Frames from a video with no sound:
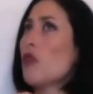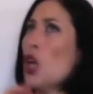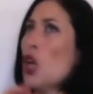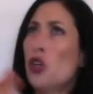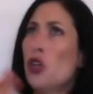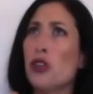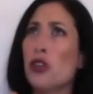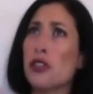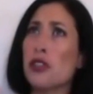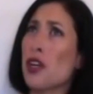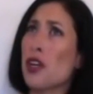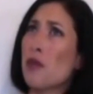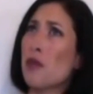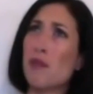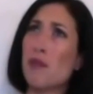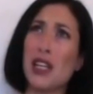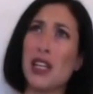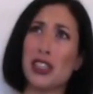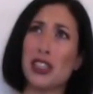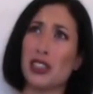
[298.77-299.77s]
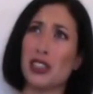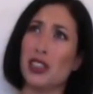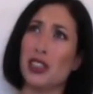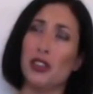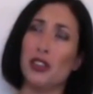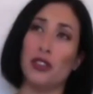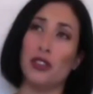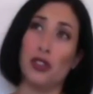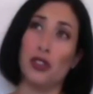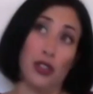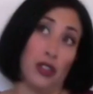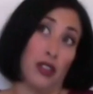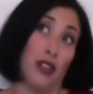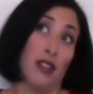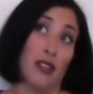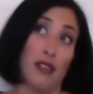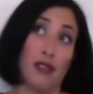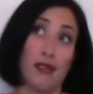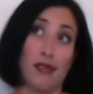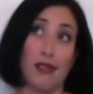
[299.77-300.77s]
not so much that you
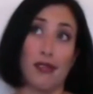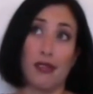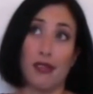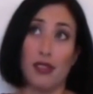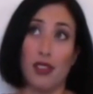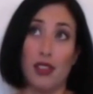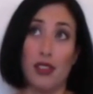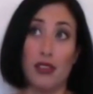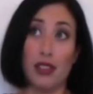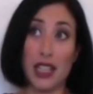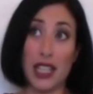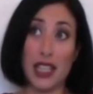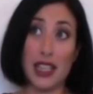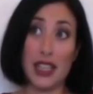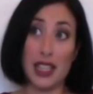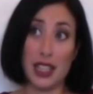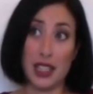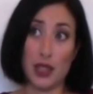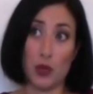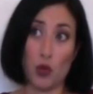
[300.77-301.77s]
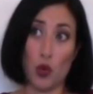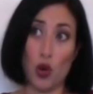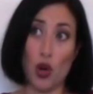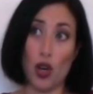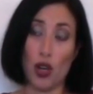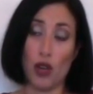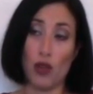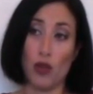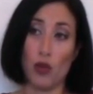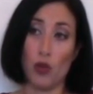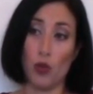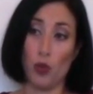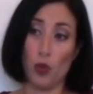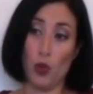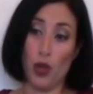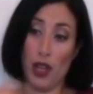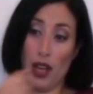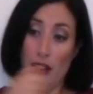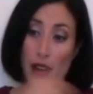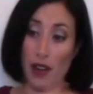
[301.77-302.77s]
couldn't read this one
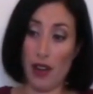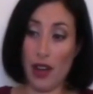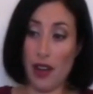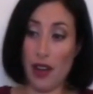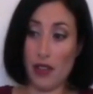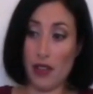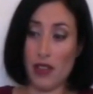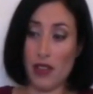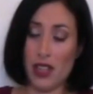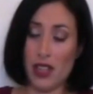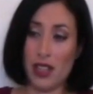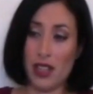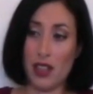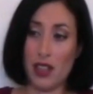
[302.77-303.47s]
without having read